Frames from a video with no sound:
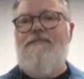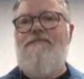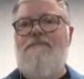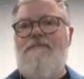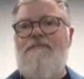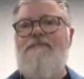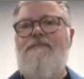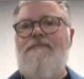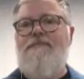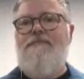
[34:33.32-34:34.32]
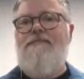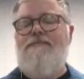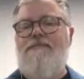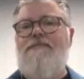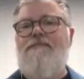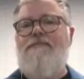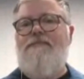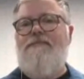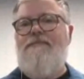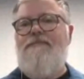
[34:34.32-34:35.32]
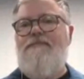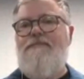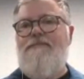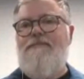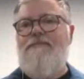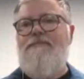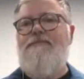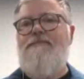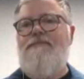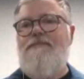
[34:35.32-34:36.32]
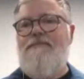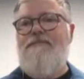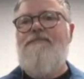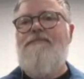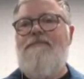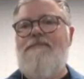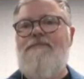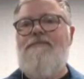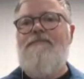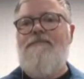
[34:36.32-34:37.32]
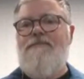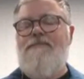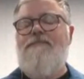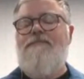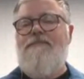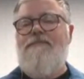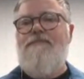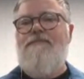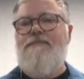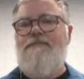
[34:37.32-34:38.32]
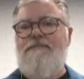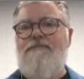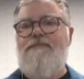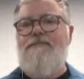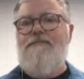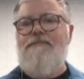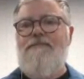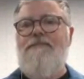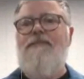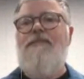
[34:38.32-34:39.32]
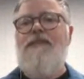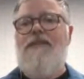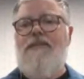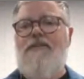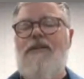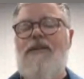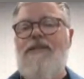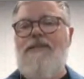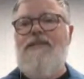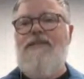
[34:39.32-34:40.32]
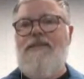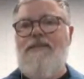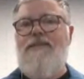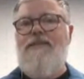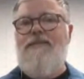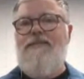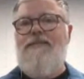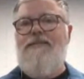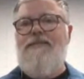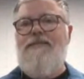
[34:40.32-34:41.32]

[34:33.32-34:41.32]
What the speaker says: [no speech]